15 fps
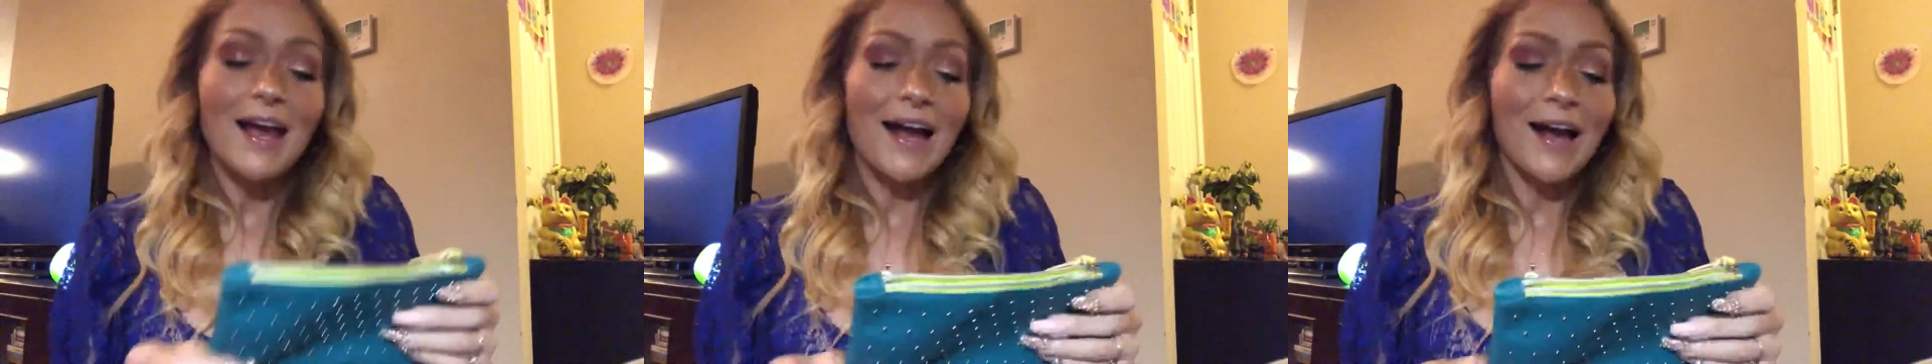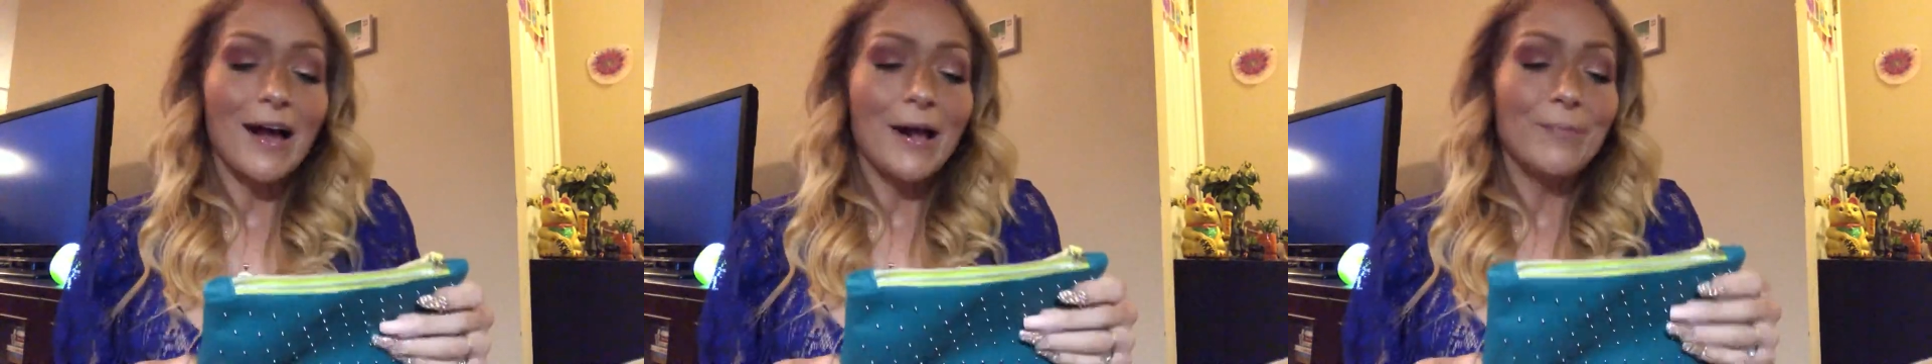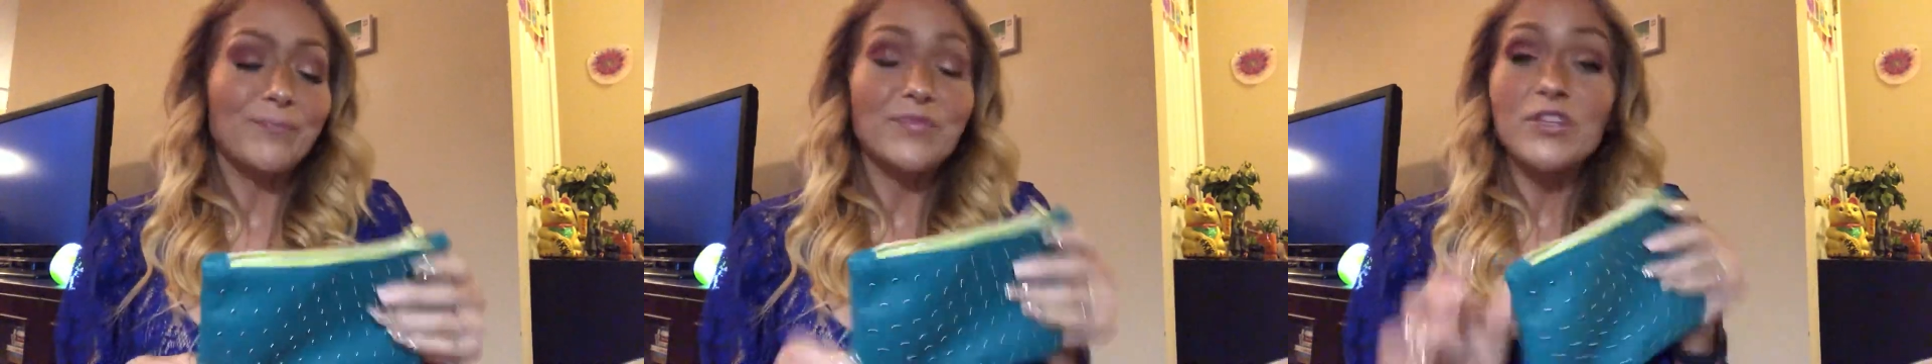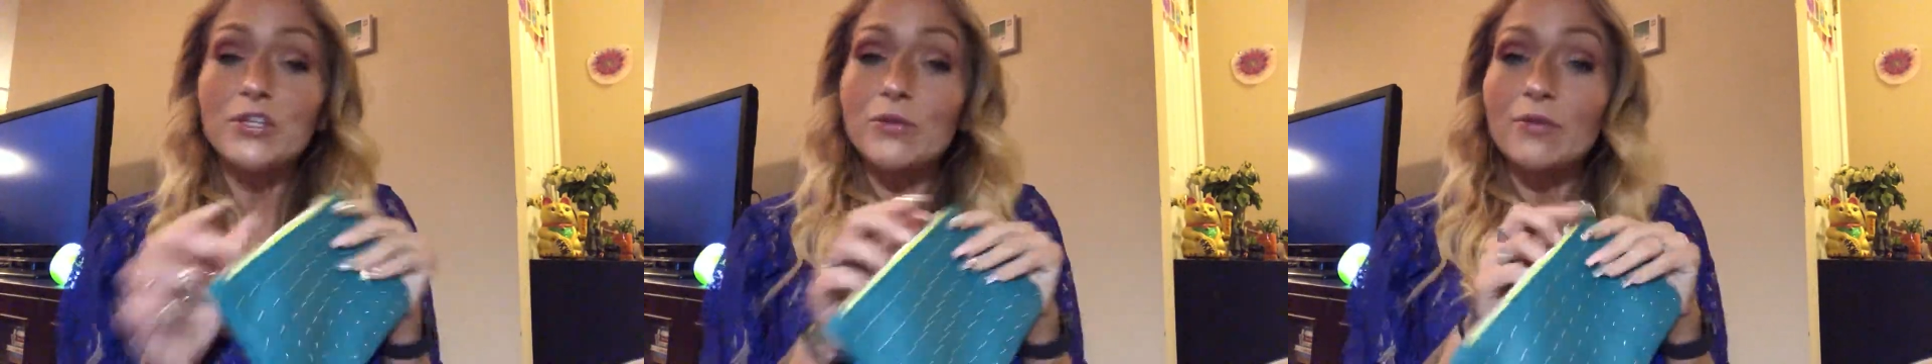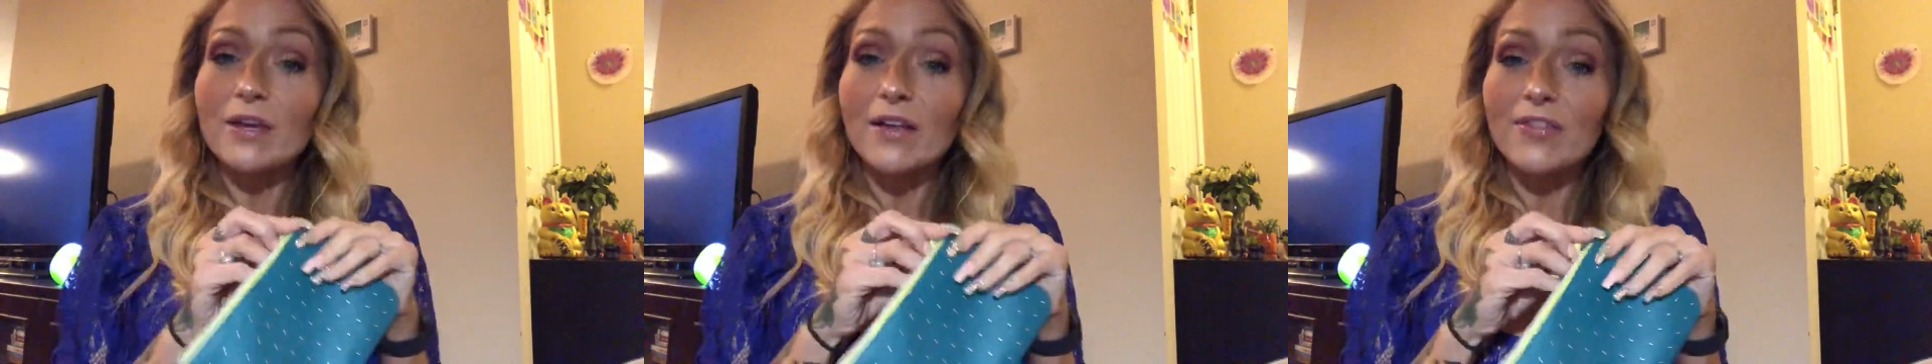Um, do
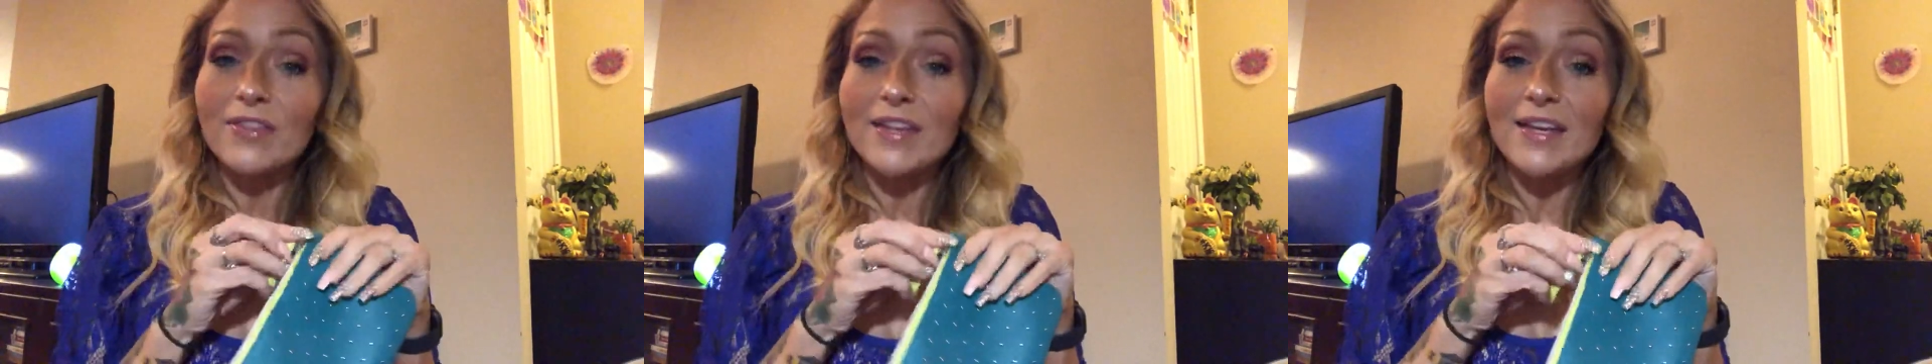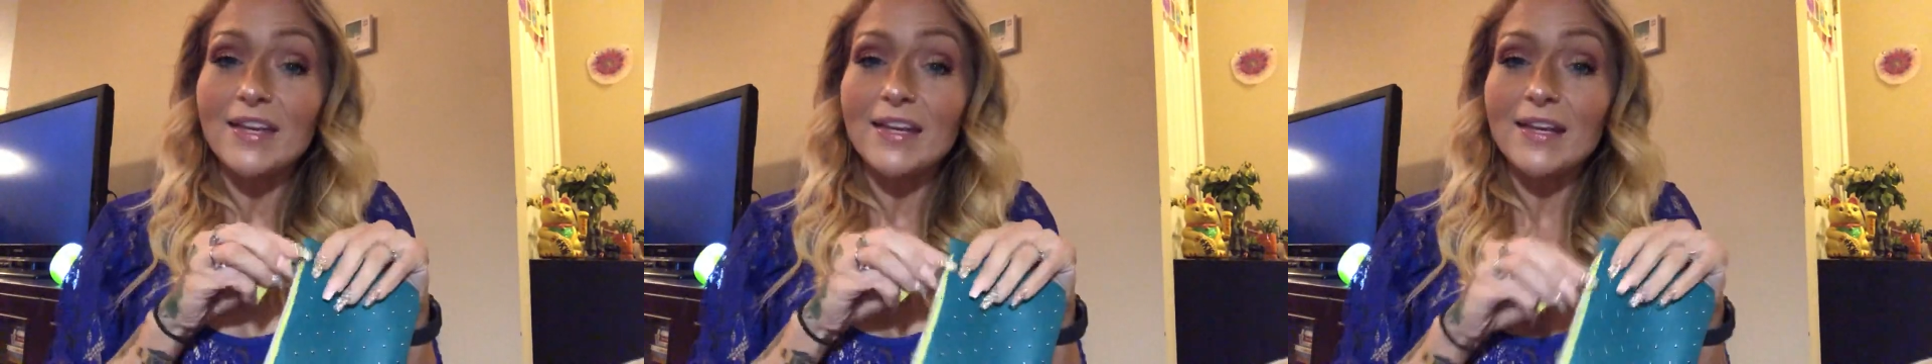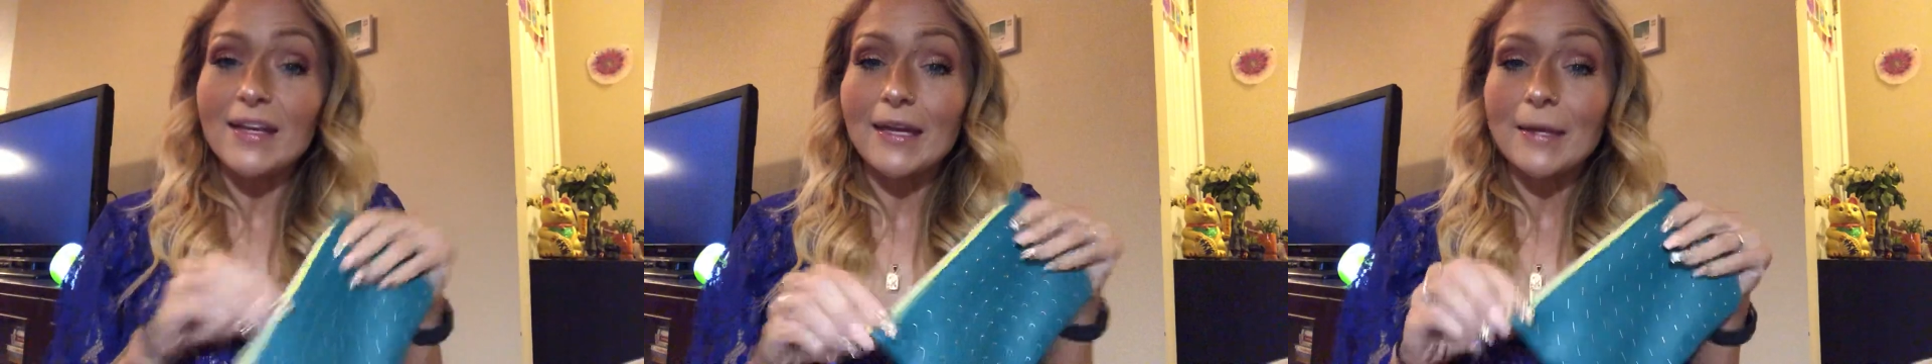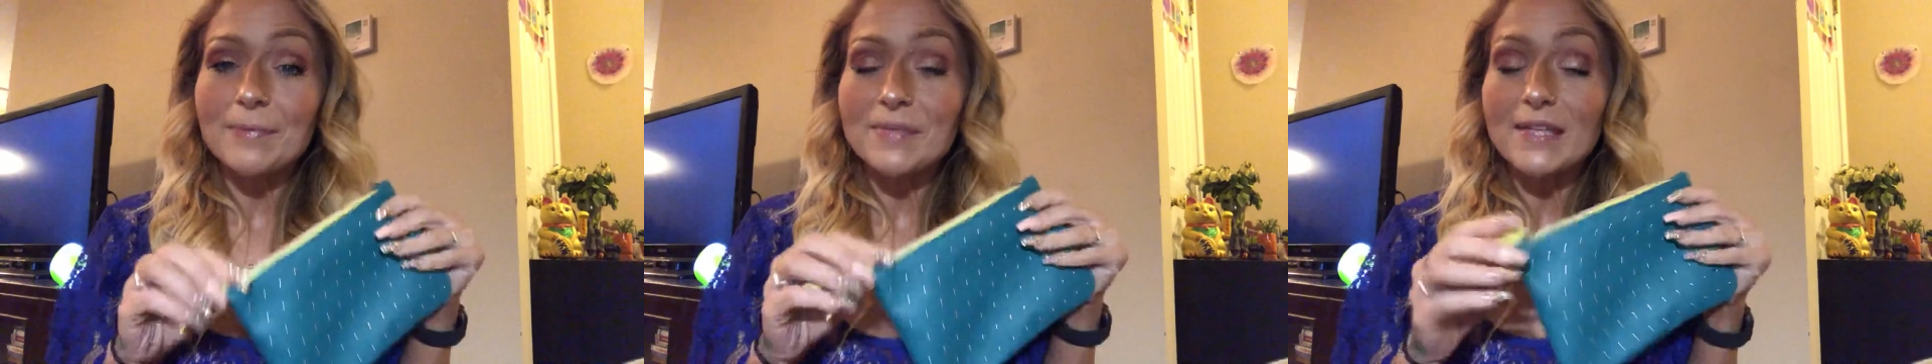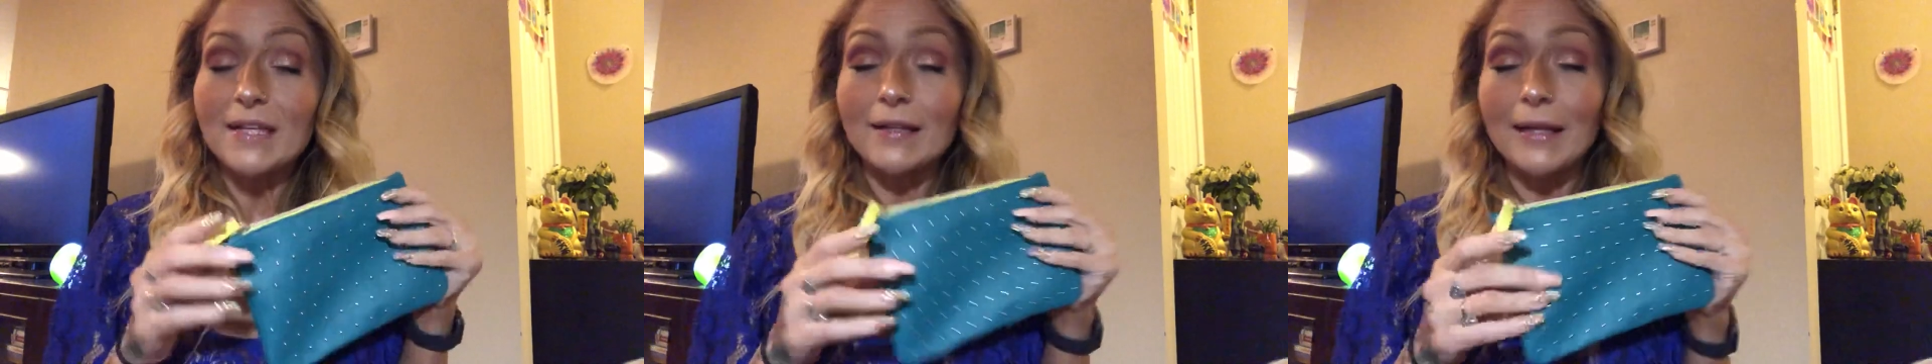you get the
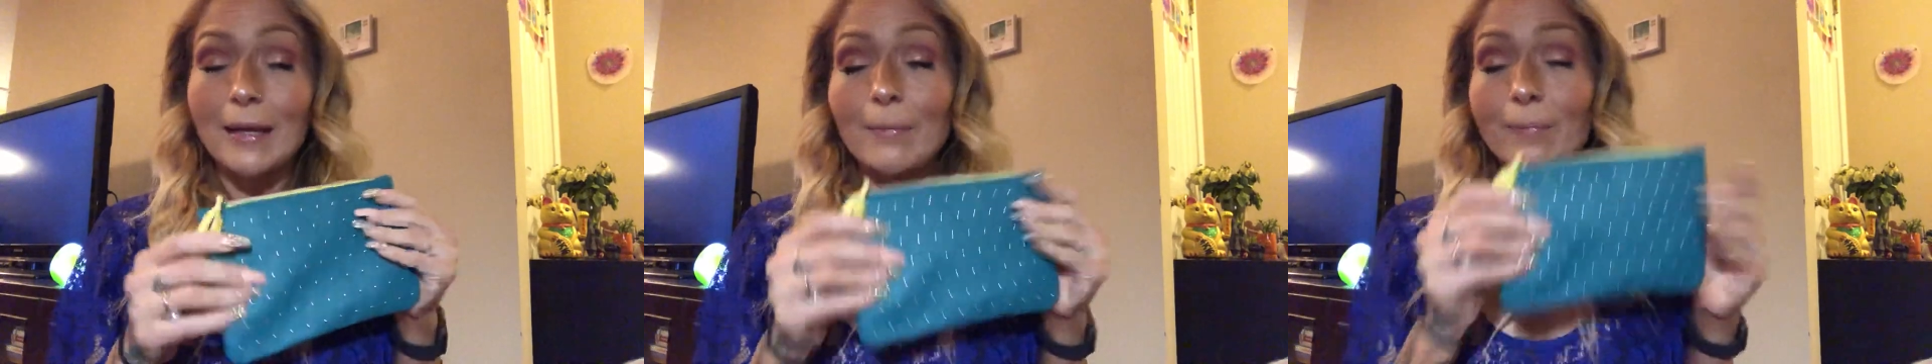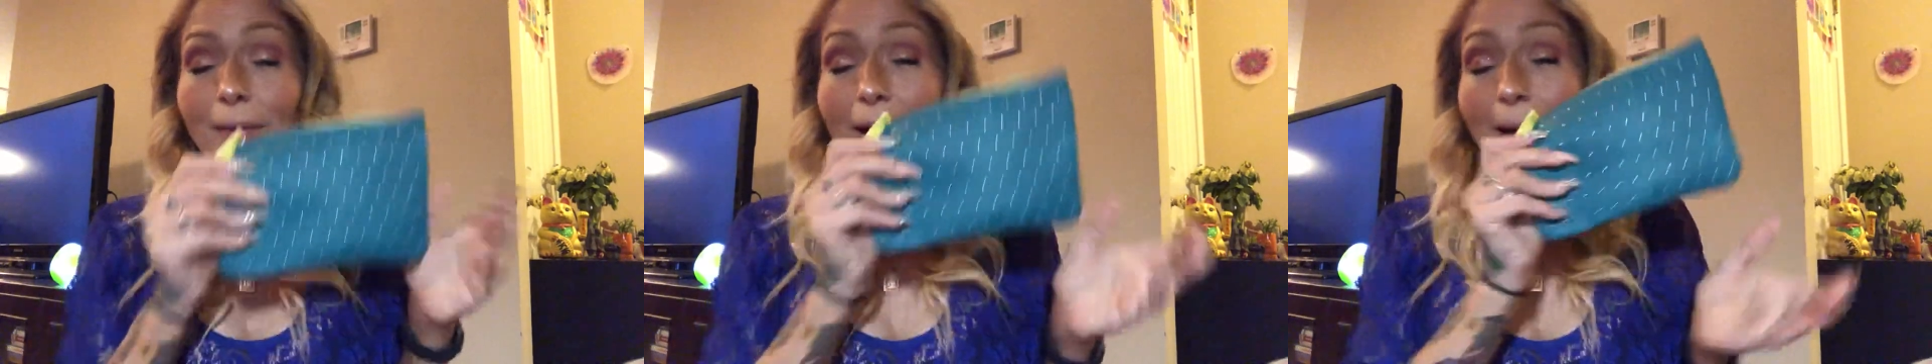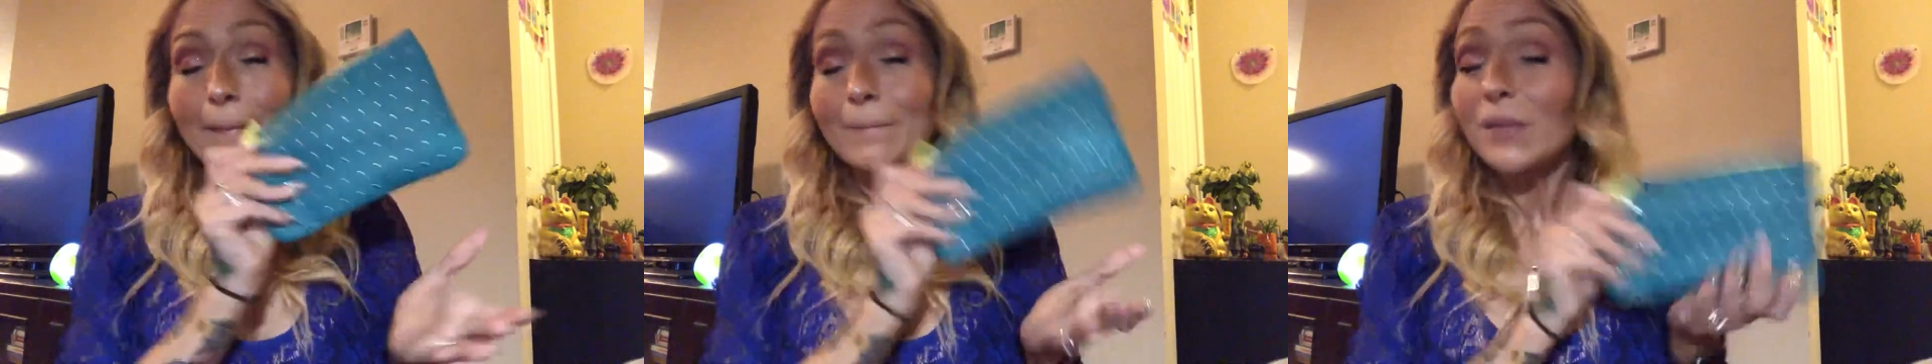Ipsy Glam Bag